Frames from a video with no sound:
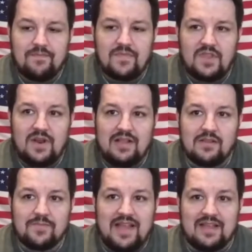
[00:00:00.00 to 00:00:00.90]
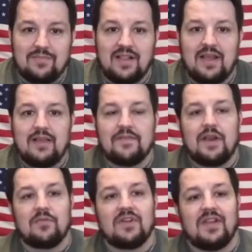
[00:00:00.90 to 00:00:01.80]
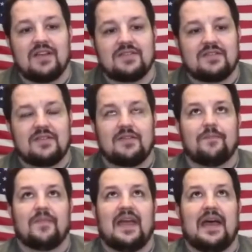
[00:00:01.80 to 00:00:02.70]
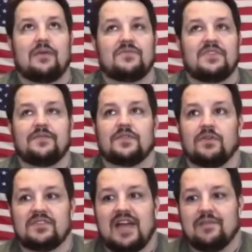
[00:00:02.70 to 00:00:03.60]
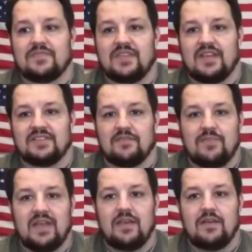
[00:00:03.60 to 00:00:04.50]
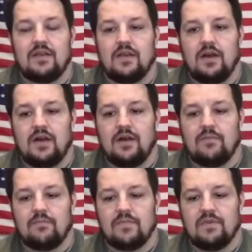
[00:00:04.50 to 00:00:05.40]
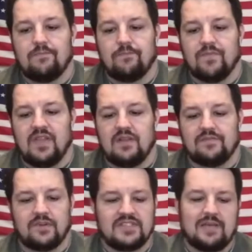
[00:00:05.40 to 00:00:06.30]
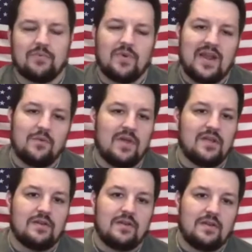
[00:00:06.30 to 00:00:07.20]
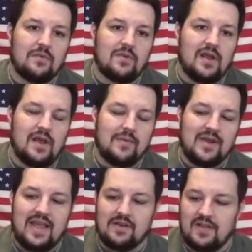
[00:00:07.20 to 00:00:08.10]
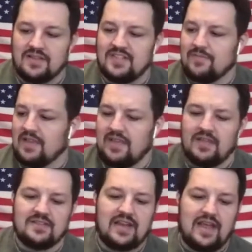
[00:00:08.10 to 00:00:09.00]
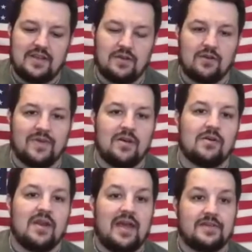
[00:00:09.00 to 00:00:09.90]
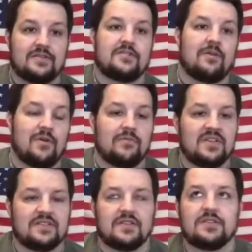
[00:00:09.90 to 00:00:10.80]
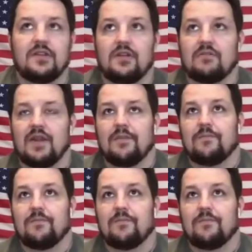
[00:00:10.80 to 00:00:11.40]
I look back at my life and I realize how difficult things have been. And for example, when I had custody of my kids and I had to go on my own and I had to start my own business, right?